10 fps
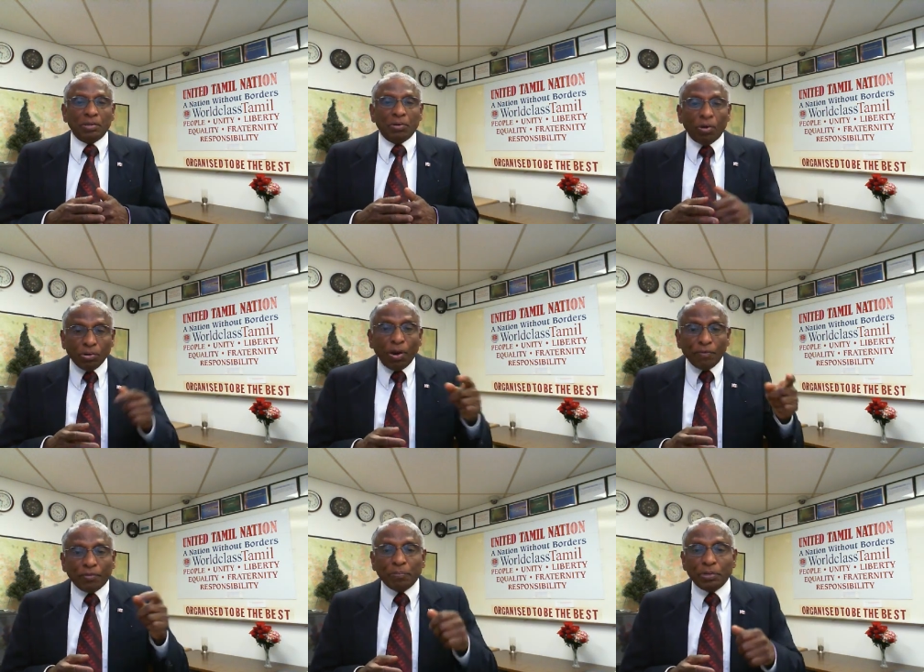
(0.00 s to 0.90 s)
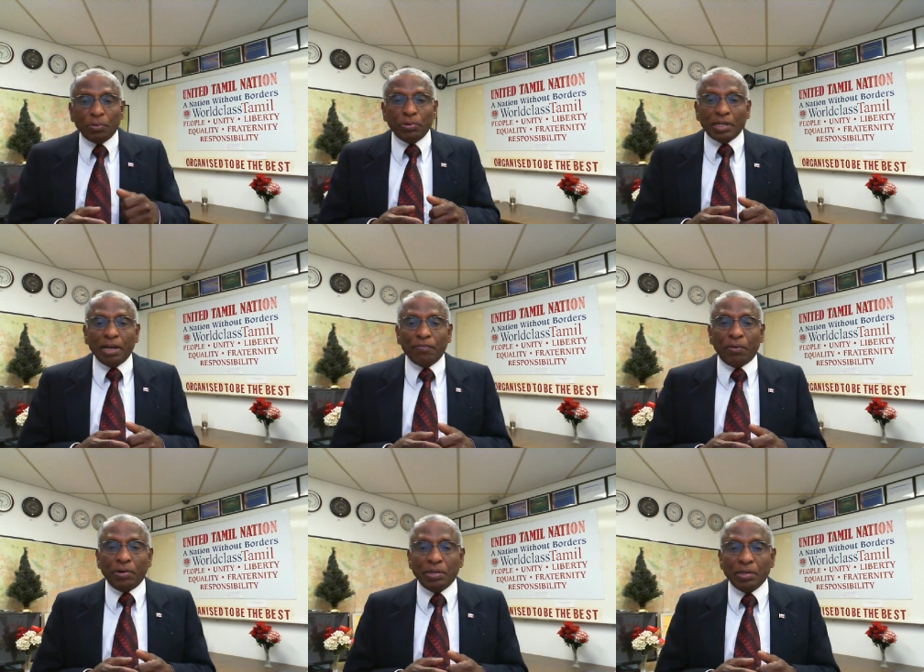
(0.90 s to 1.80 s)
Or call from your own telephone.
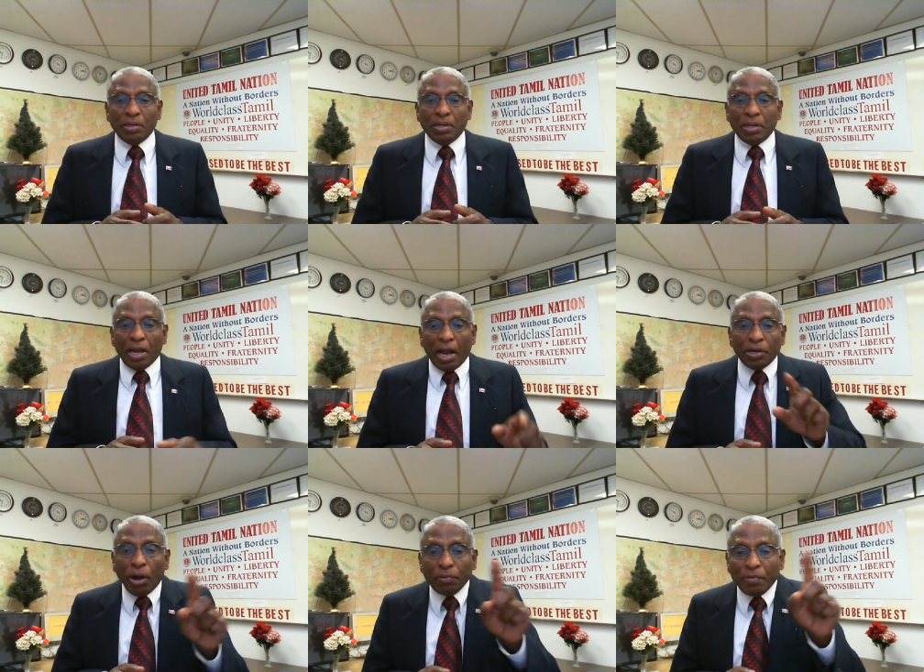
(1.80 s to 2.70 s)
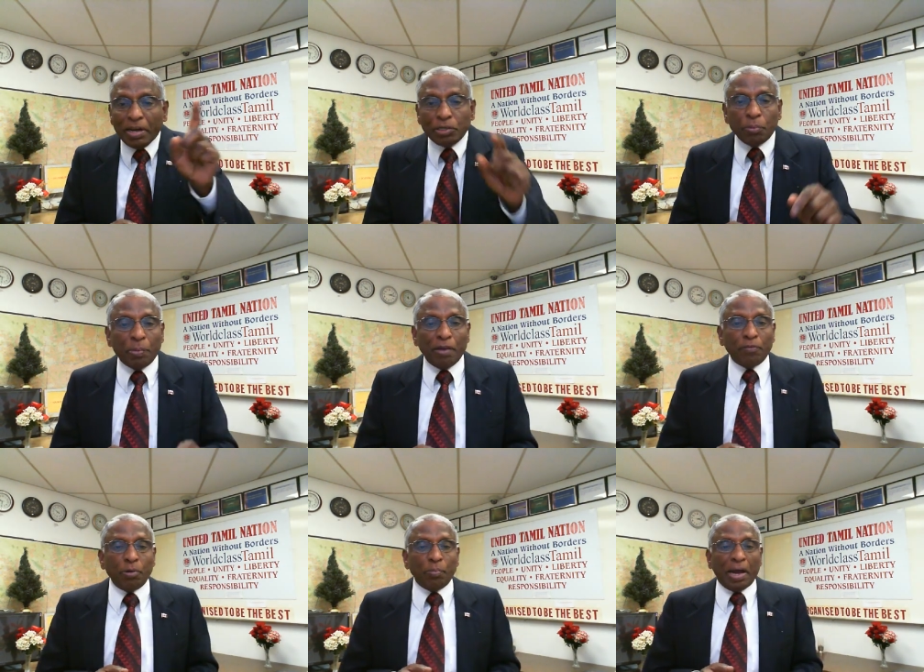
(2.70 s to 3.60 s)
I'm not willing to pay
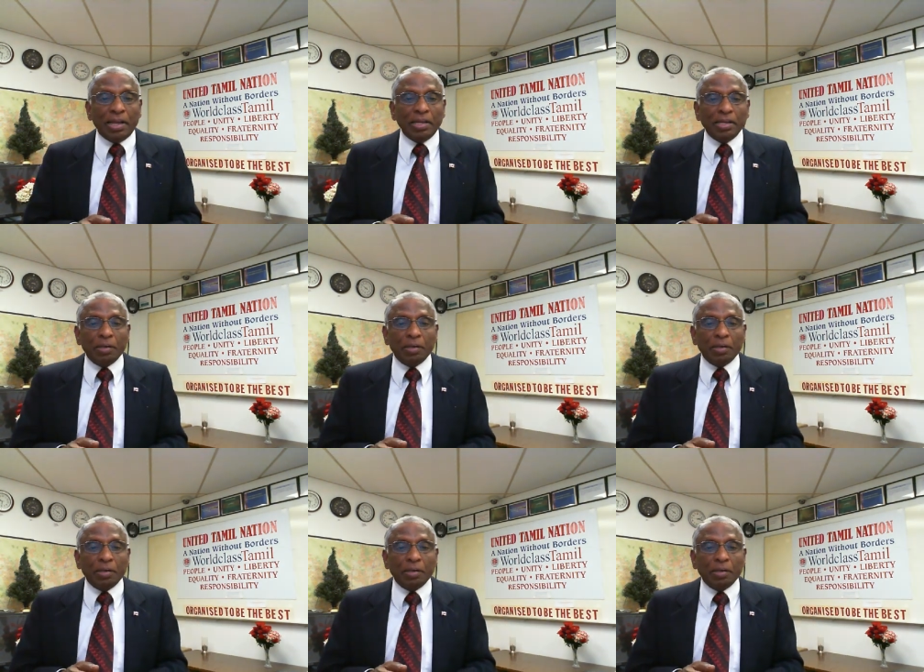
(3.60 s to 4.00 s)
for my